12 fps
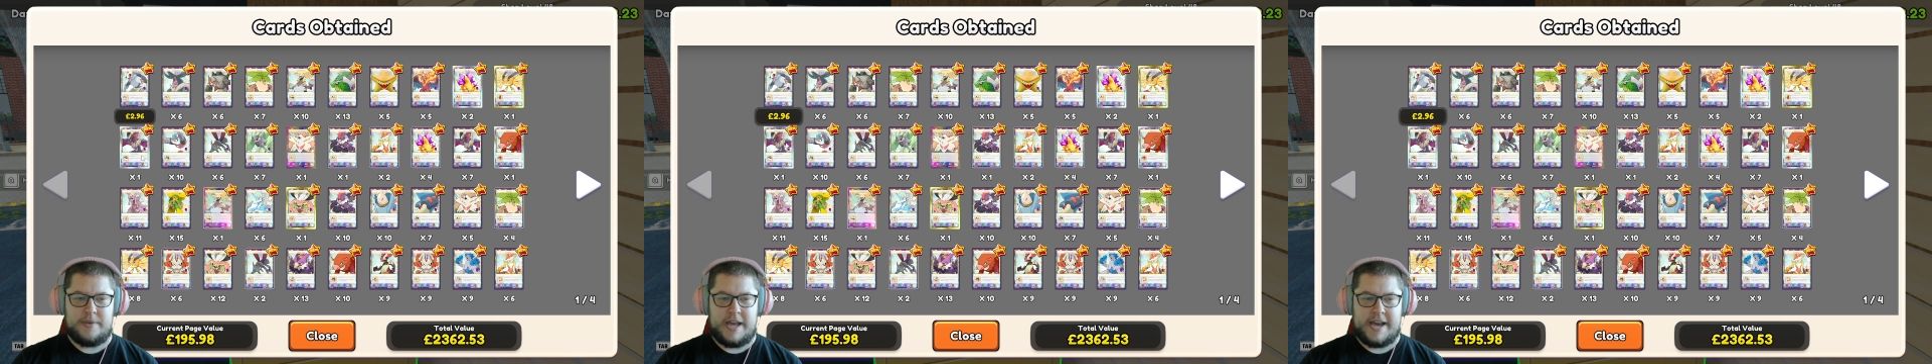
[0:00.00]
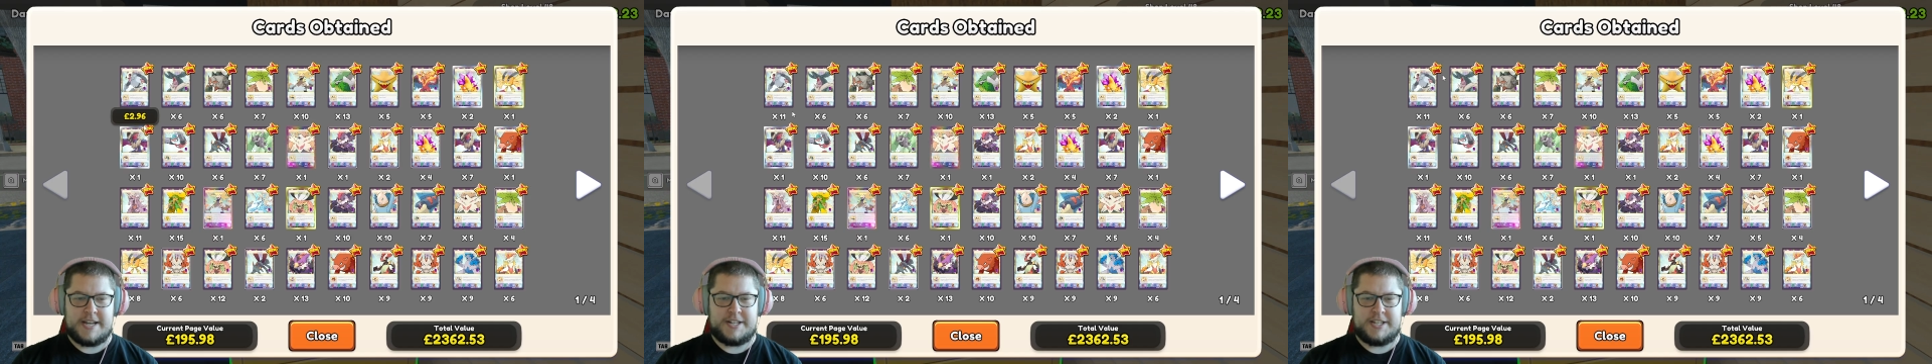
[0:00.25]

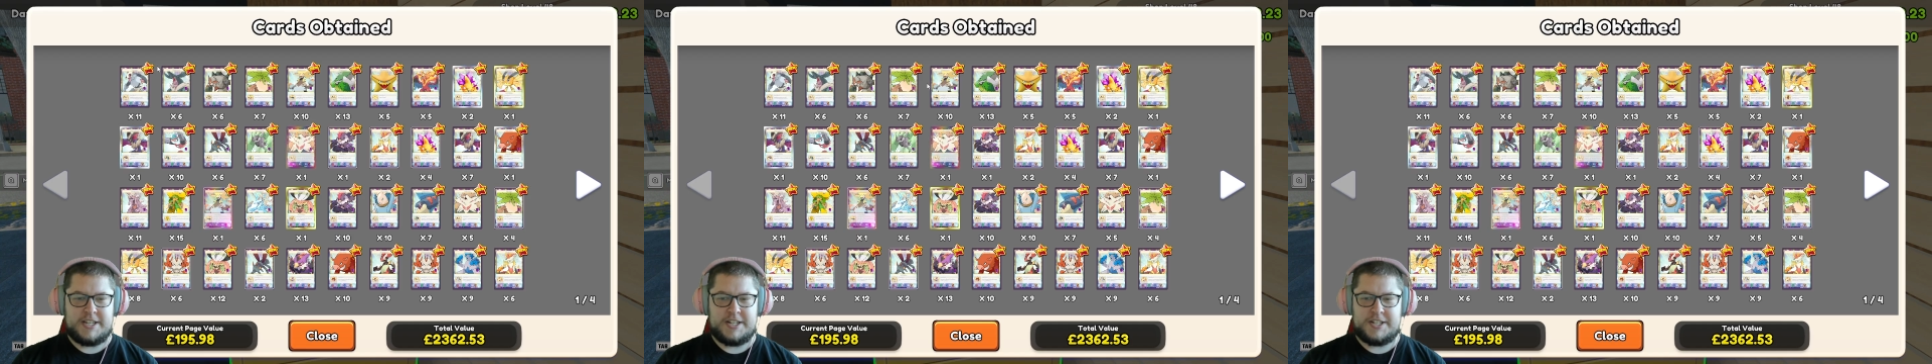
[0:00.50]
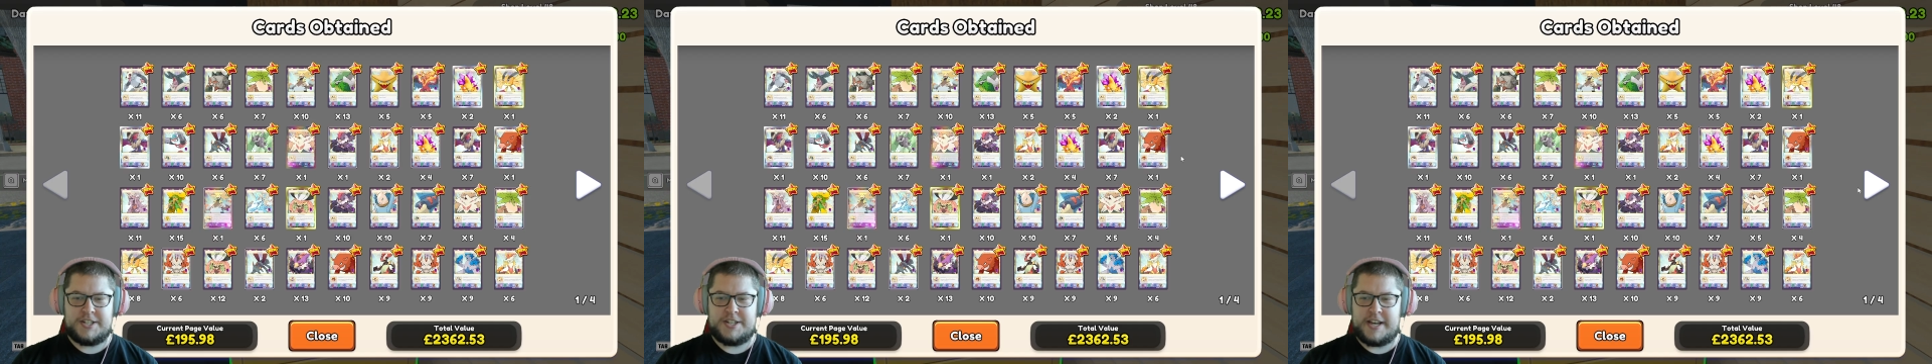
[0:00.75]

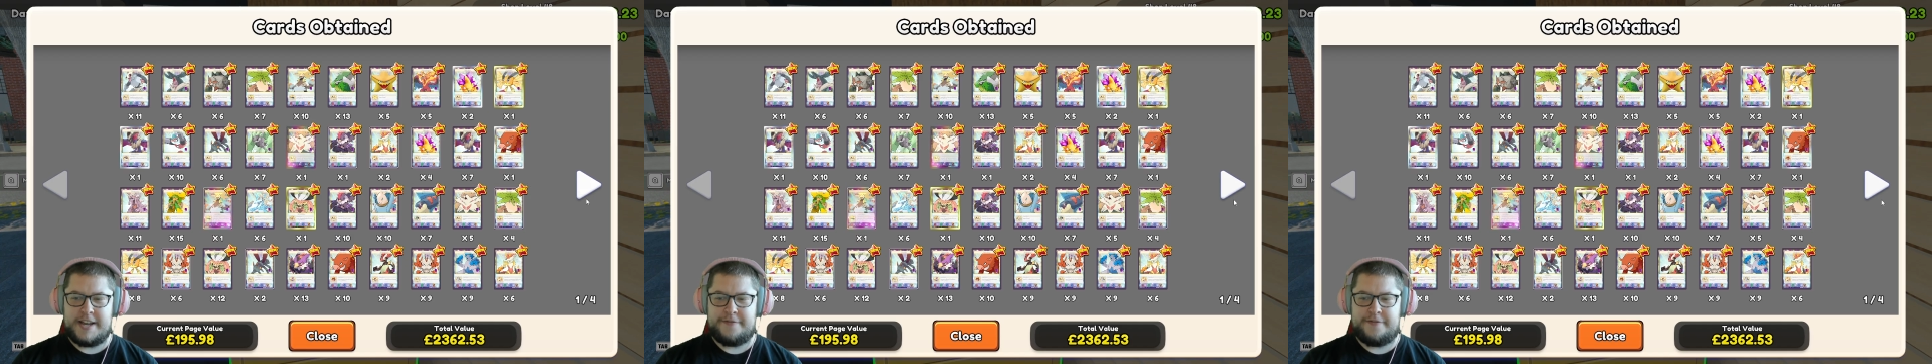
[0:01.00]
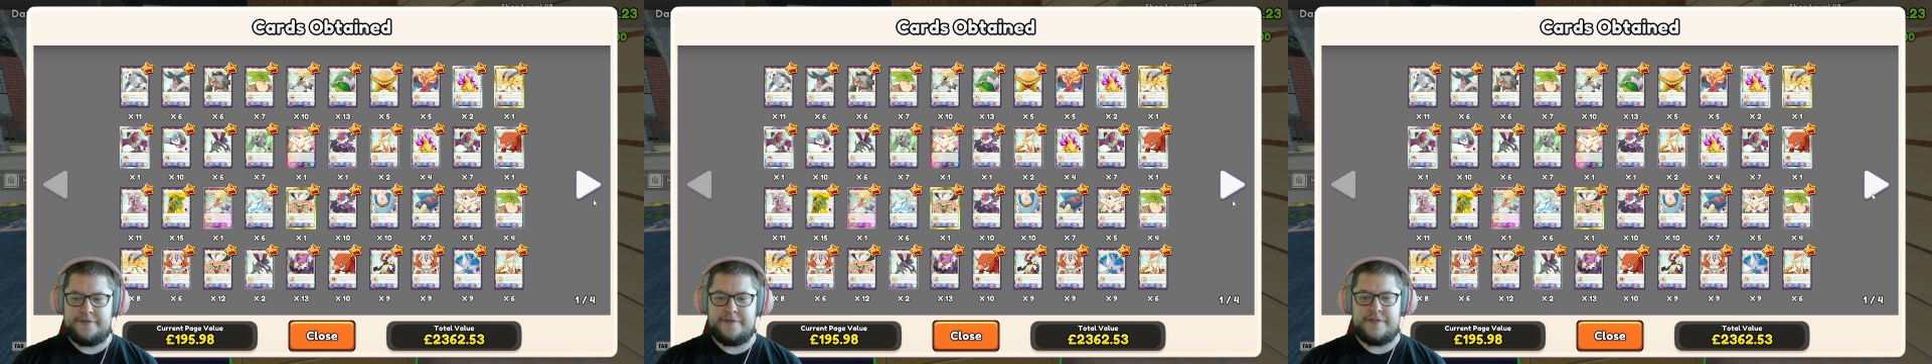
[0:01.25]
added, I
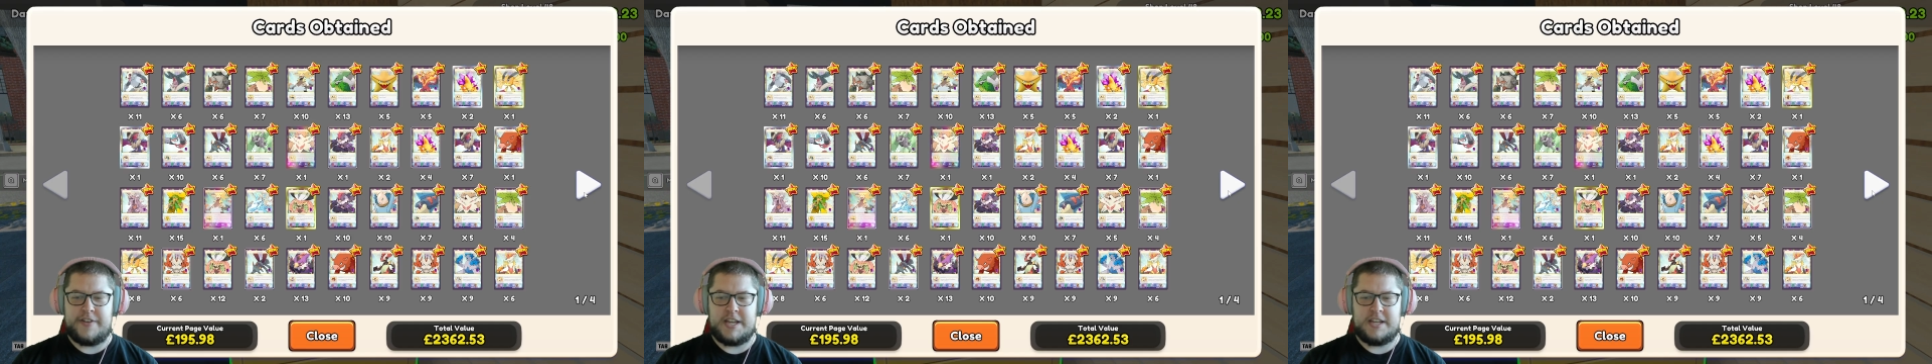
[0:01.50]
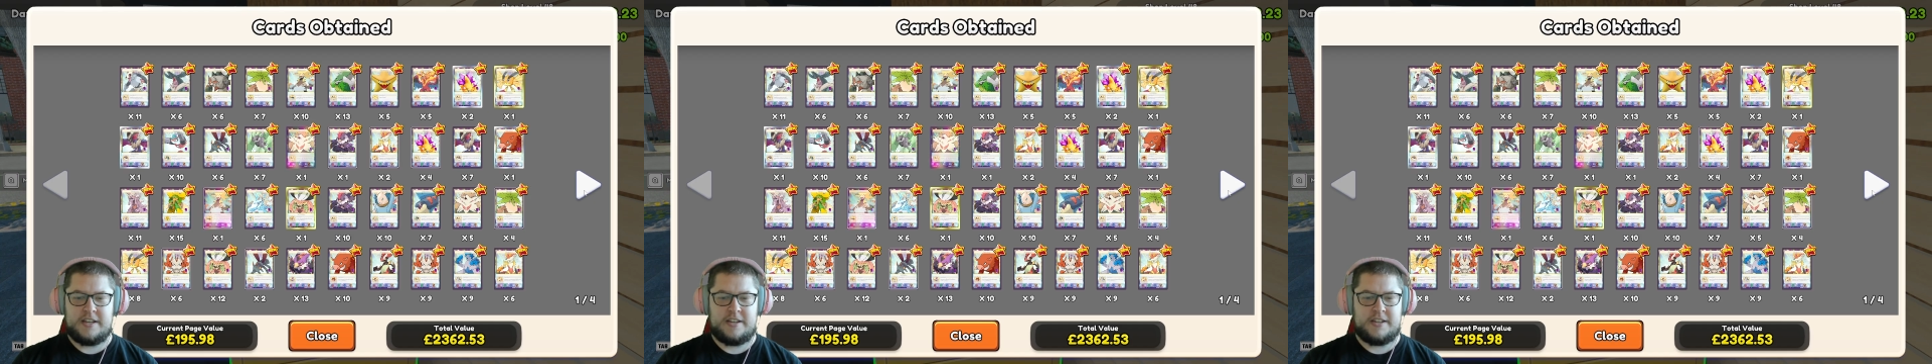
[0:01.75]

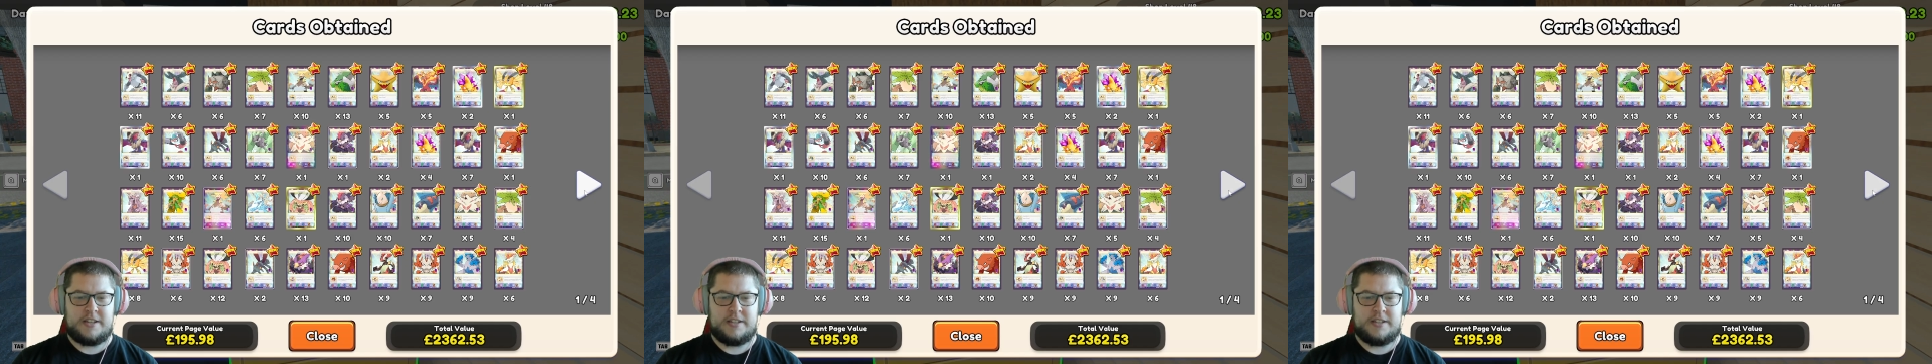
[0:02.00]
think.